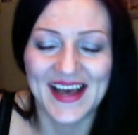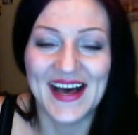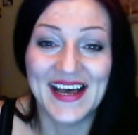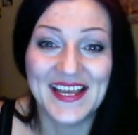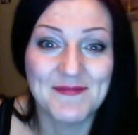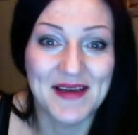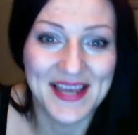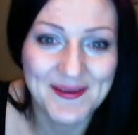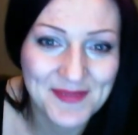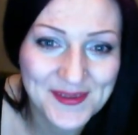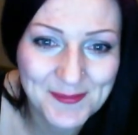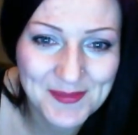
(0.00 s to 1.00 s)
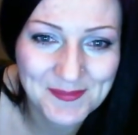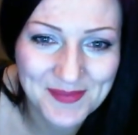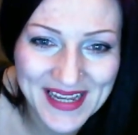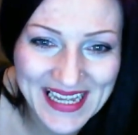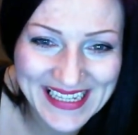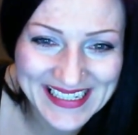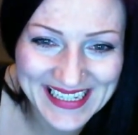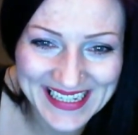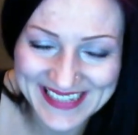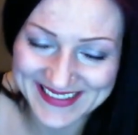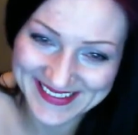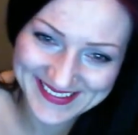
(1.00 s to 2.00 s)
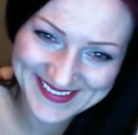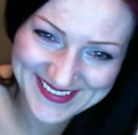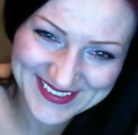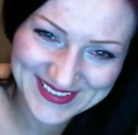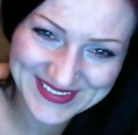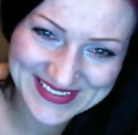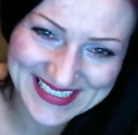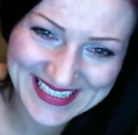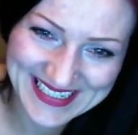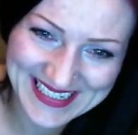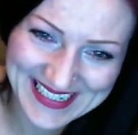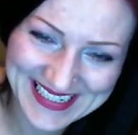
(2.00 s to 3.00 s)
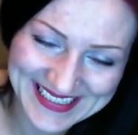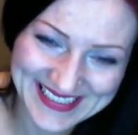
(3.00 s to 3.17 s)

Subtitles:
I am happy to be back, guys, and see you again.